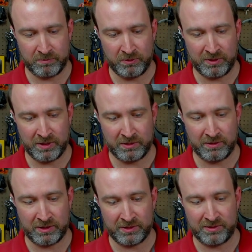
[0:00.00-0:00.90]
mute here, and you
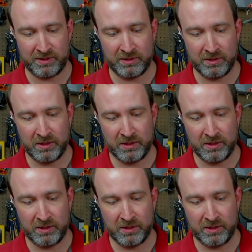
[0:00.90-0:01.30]
can see